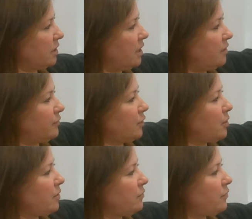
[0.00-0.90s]
If you're
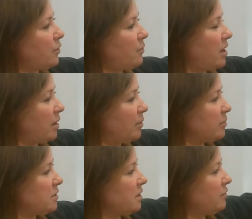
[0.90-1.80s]
going for
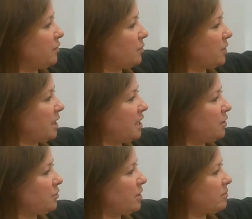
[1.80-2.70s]
grams, if you're
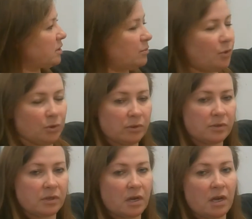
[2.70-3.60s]
relating grams to
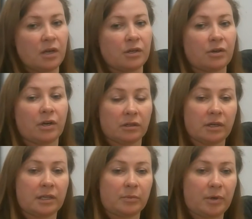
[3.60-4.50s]
moles, you're going to
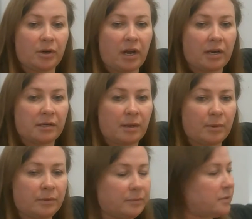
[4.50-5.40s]
look at the periodic
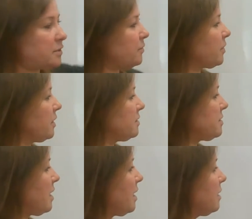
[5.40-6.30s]
table. So we're going to
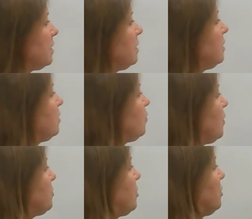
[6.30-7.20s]
say
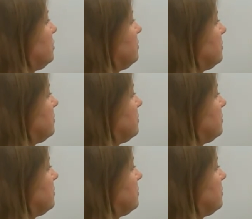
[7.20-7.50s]
1 mole,